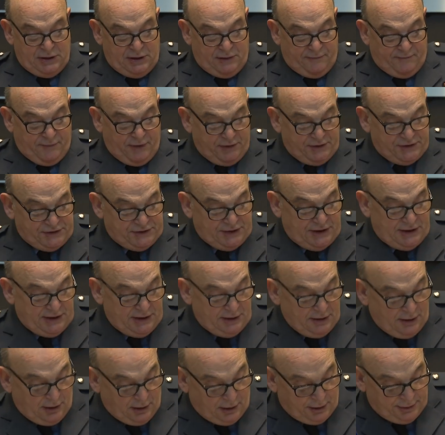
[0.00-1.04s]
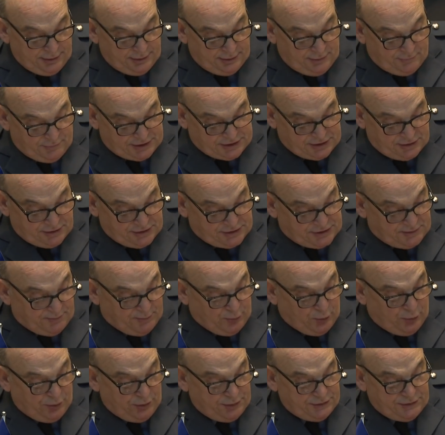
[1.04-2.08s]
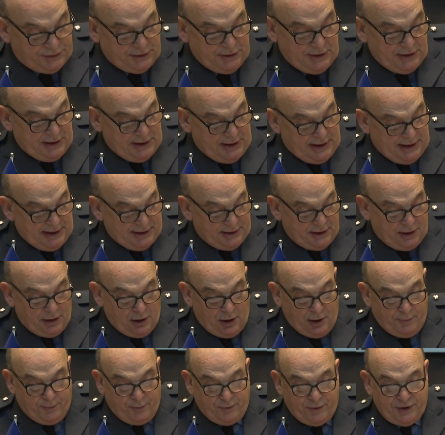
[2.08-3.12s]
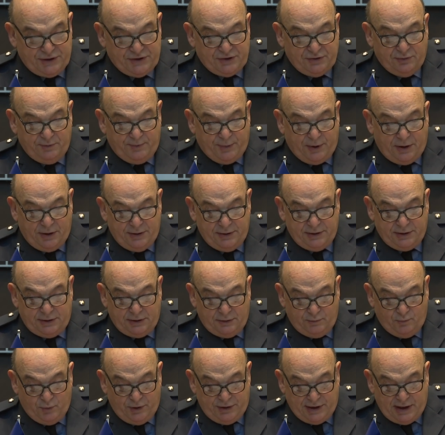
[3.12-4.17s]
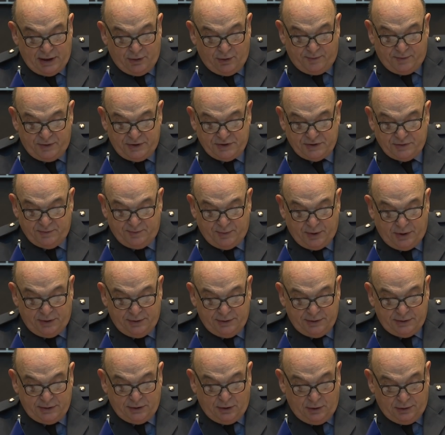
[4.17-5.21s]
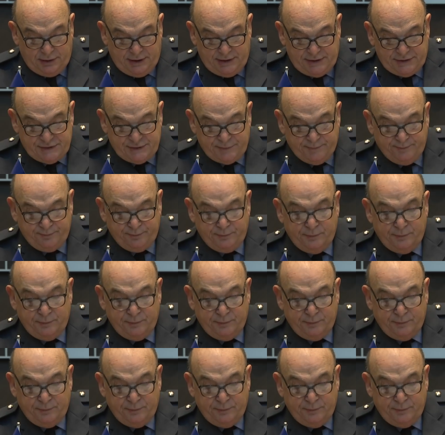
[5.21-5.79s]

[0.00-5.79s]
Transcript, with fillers: focusing on resolute support and our operational partner, with our operational partner colleagues.